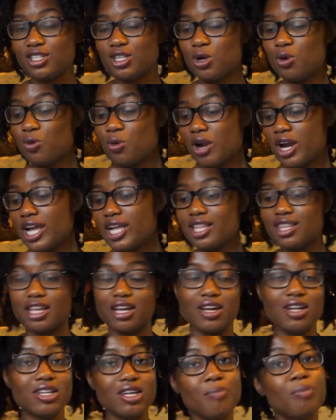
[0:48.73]
Don't worry, the
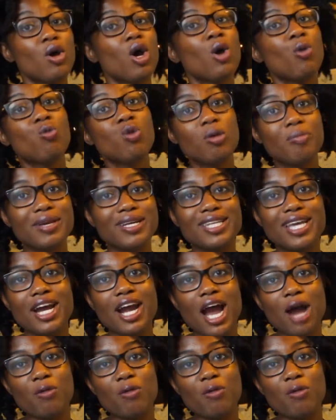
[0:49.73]
clip will be there.